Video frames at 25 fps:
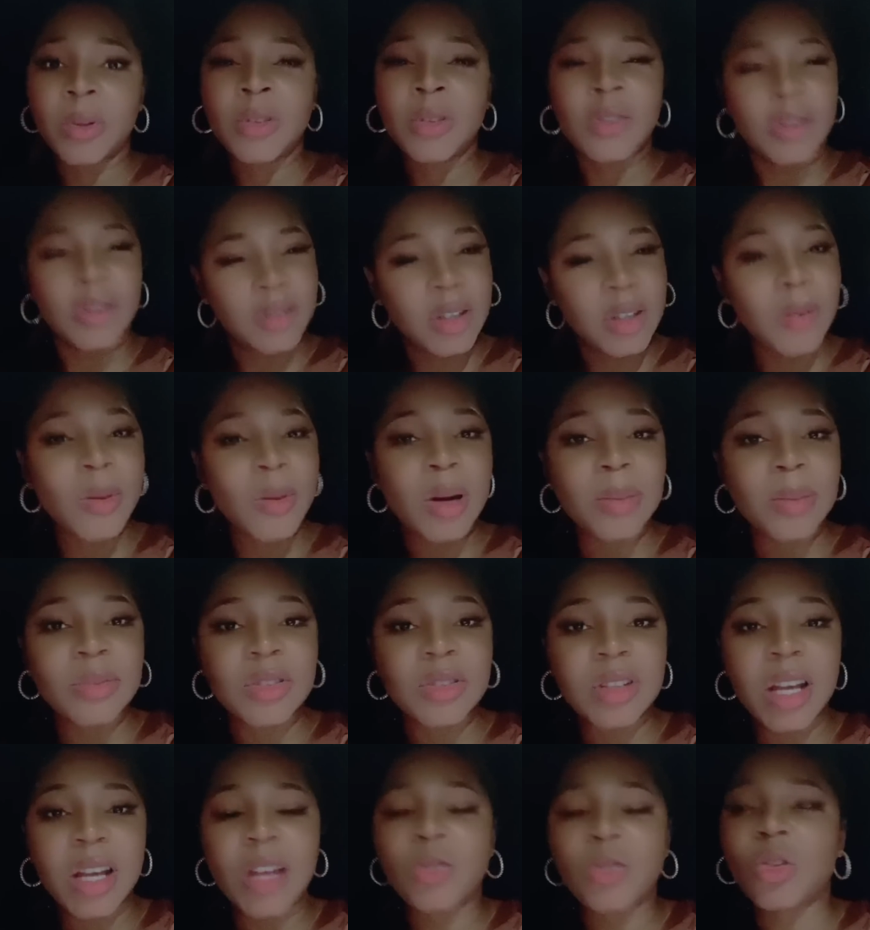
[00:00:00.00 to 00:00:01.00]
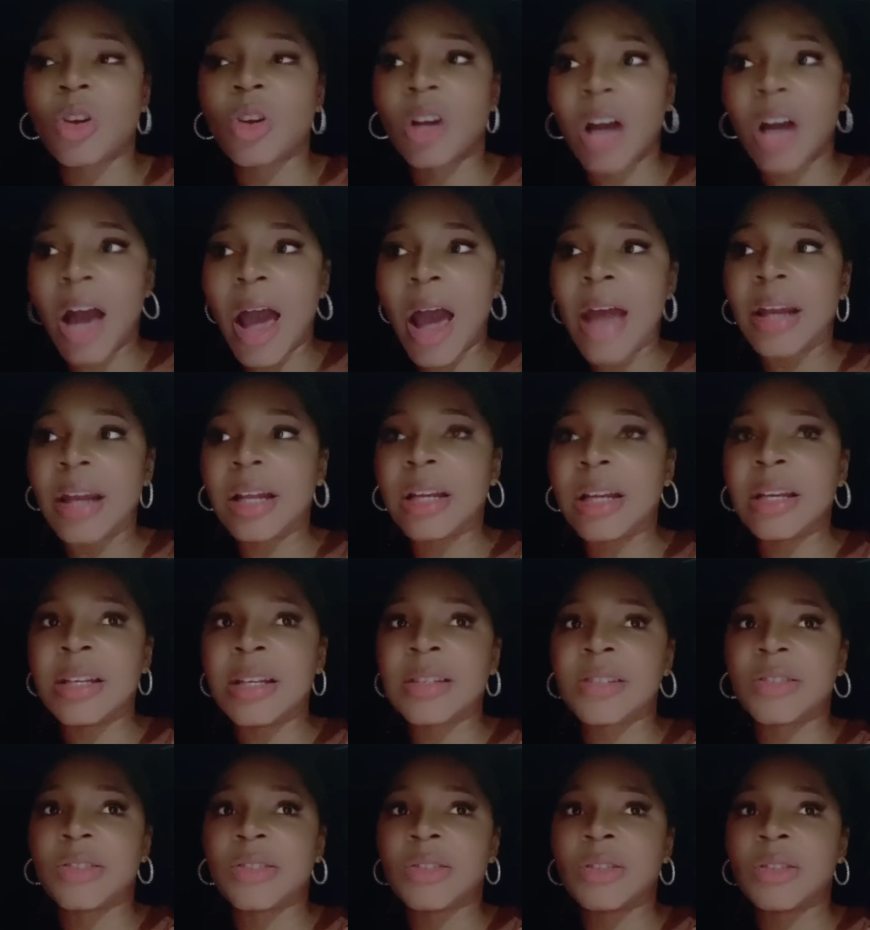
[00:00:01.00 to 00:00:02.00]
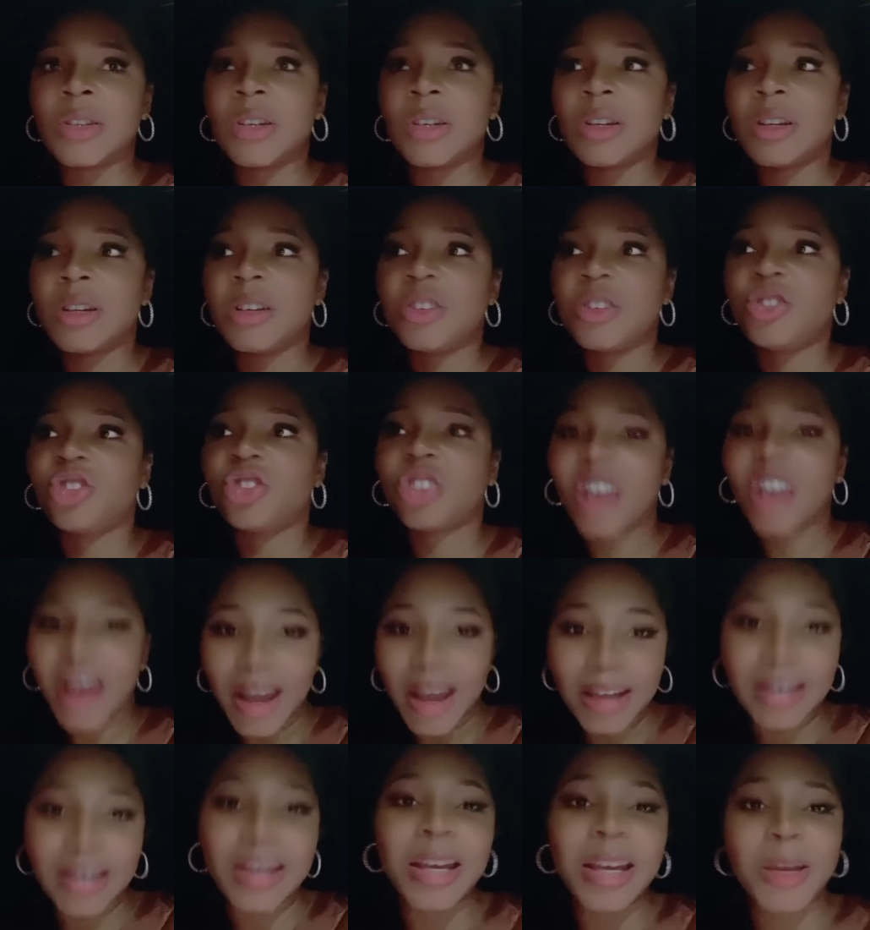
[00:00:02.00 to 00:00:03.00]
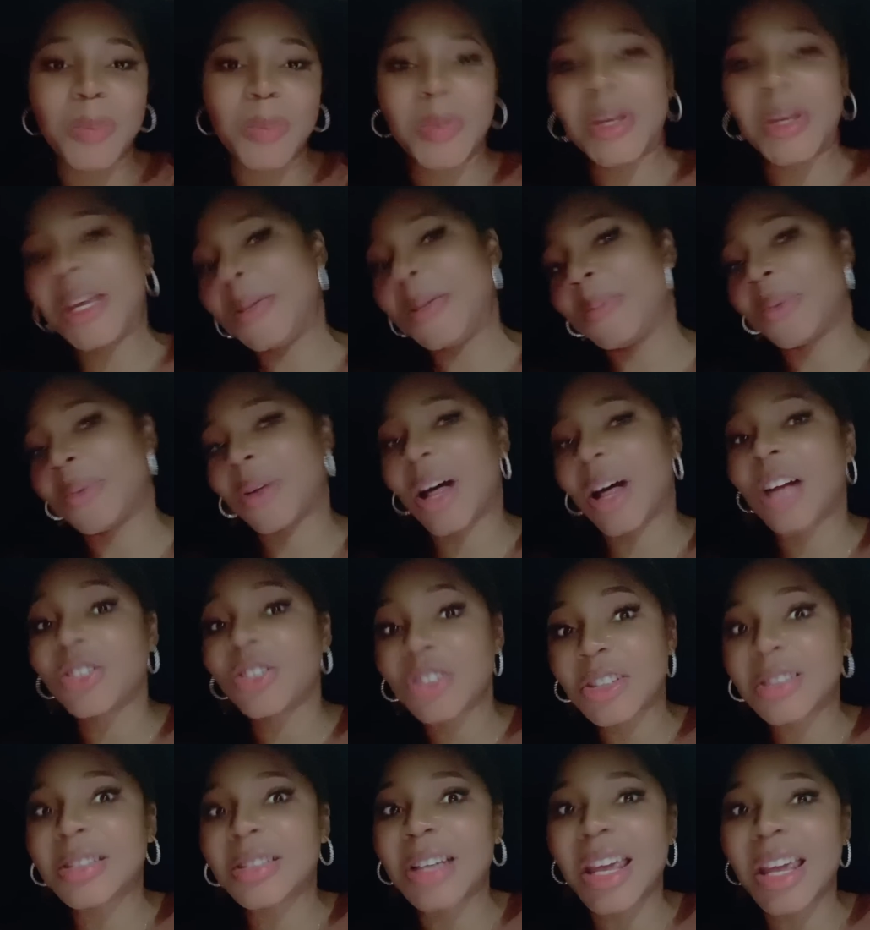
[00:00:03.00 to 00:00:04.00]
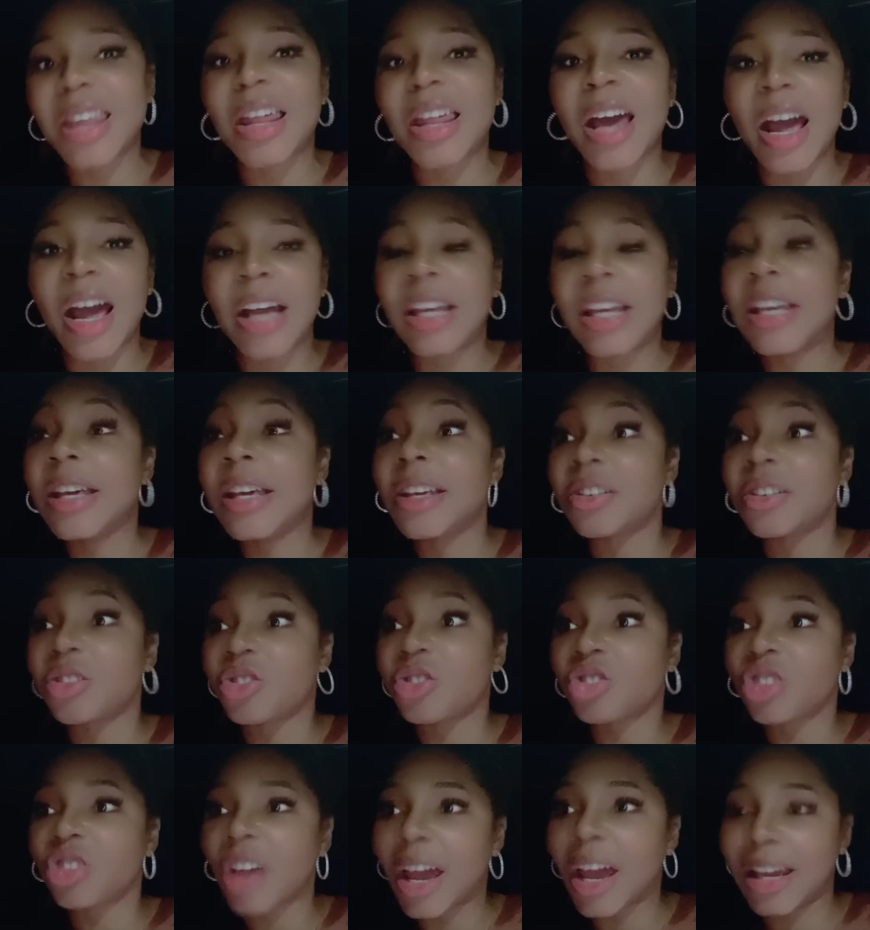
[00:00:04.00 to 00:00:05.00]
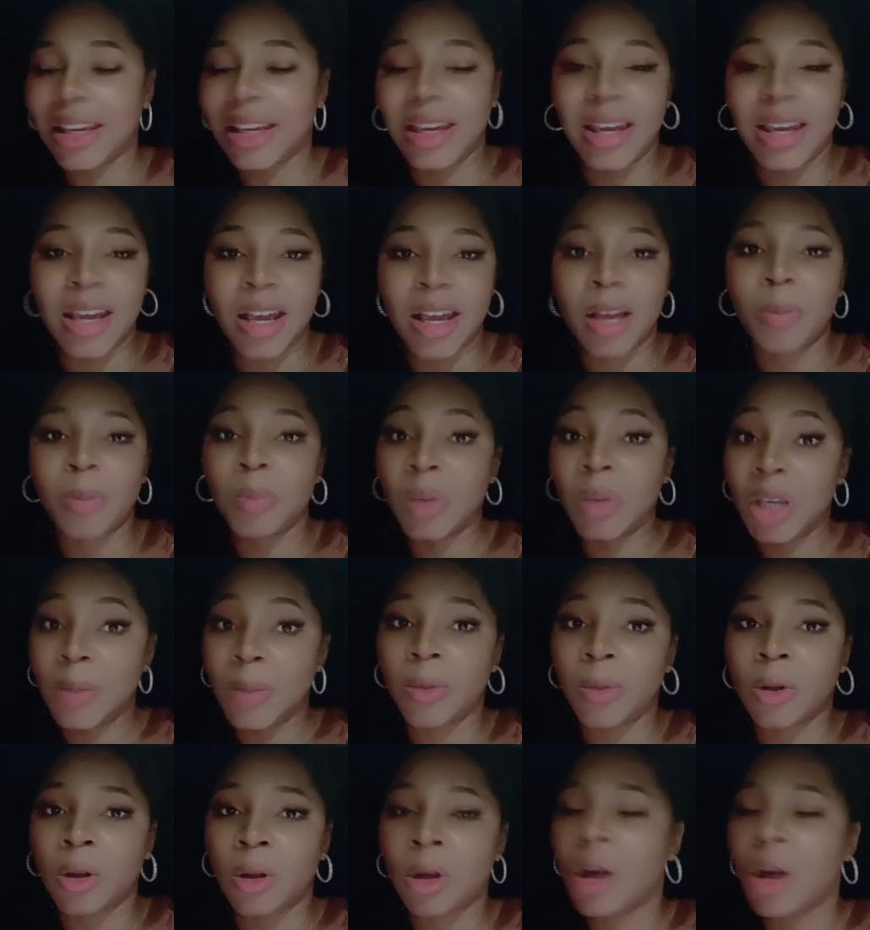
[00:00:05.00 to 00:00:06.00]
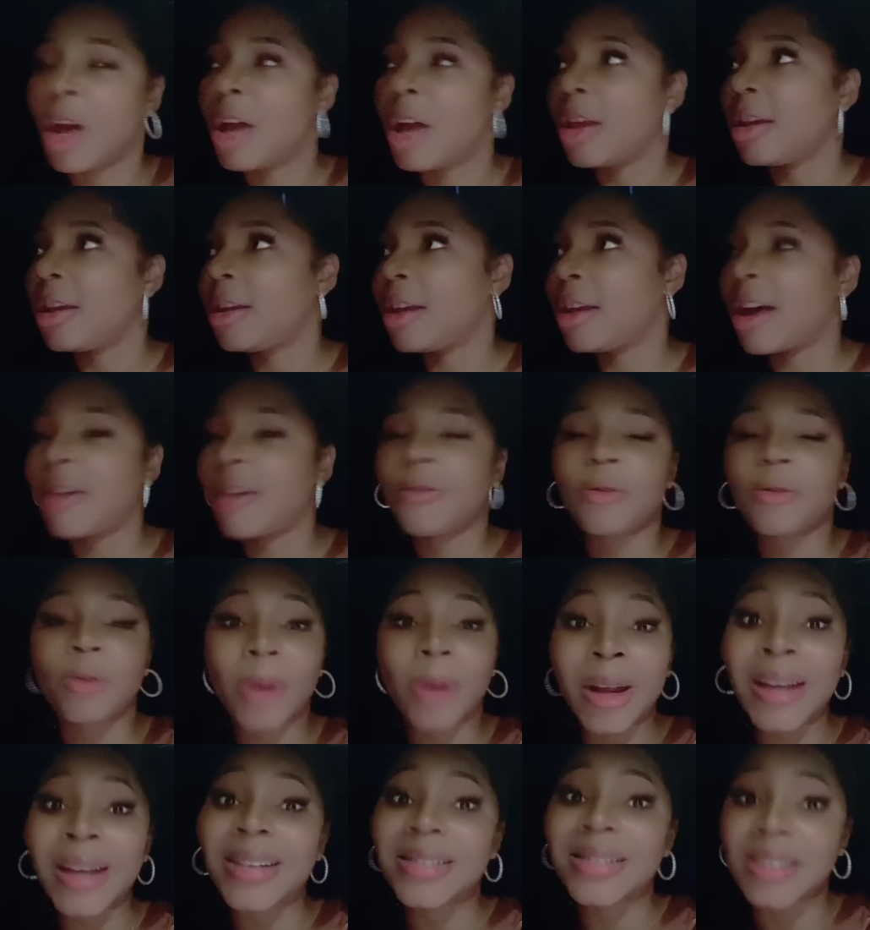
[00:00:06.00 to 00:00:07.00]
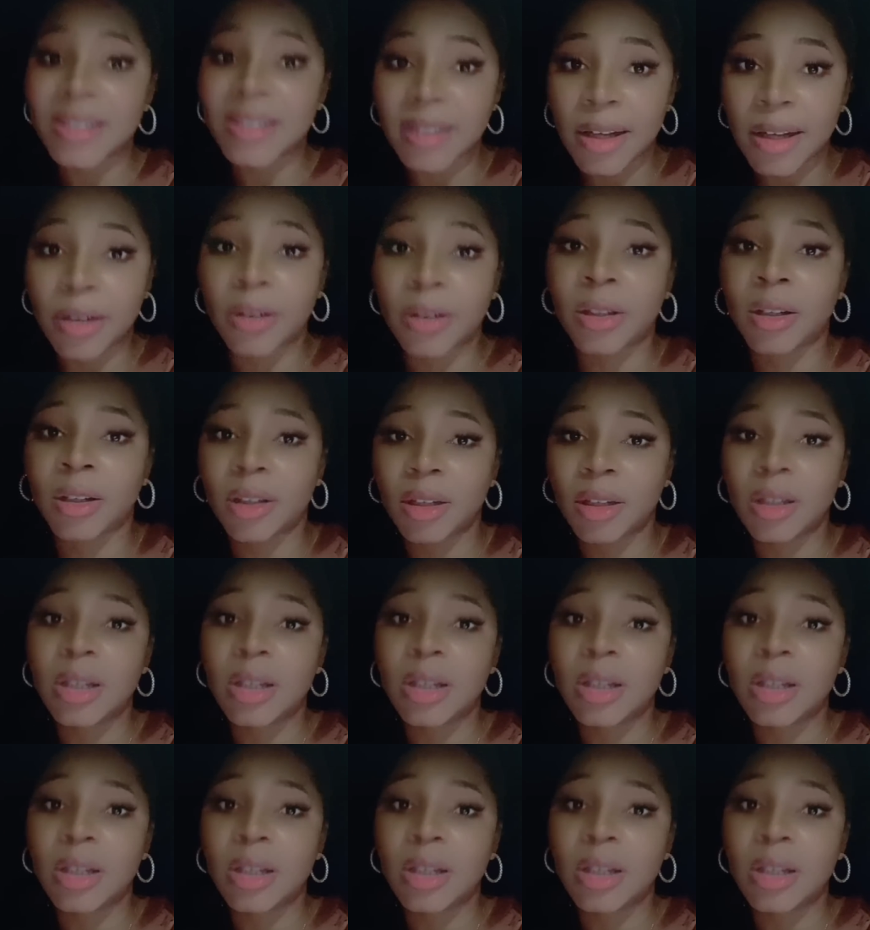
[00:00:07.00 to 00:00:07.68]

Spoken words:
Do you see what I'm saying? So God is checking people. I'll just say that he is checking people left, right, and center.